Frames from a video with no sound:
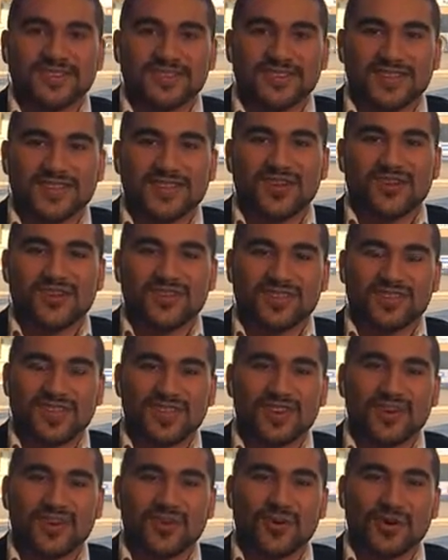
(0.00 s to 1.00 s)
They know you, and
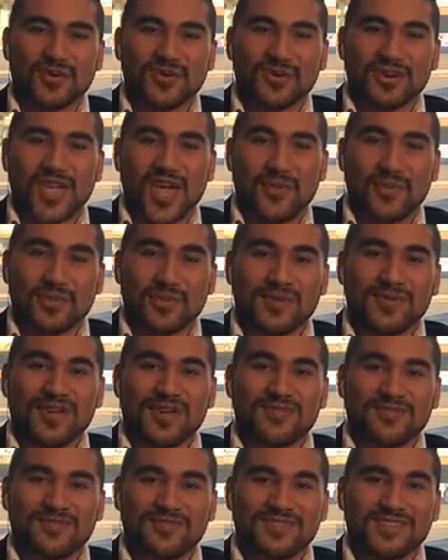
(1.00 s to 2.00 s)
they know what you're capable
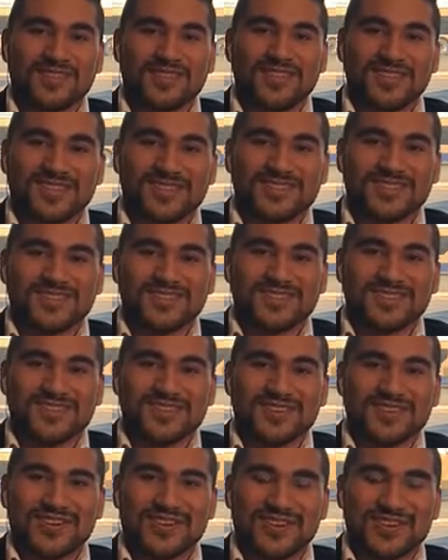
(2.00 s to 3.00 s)
of,
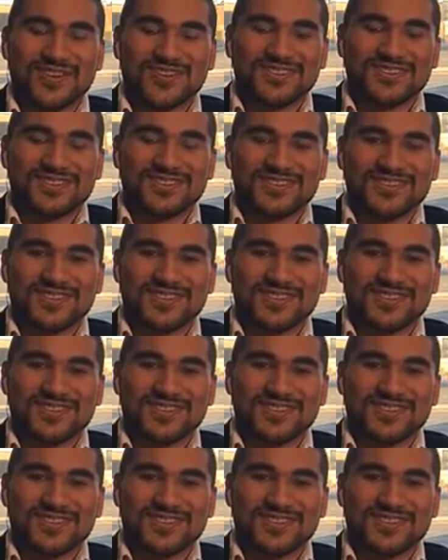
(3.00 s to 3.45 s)
you know.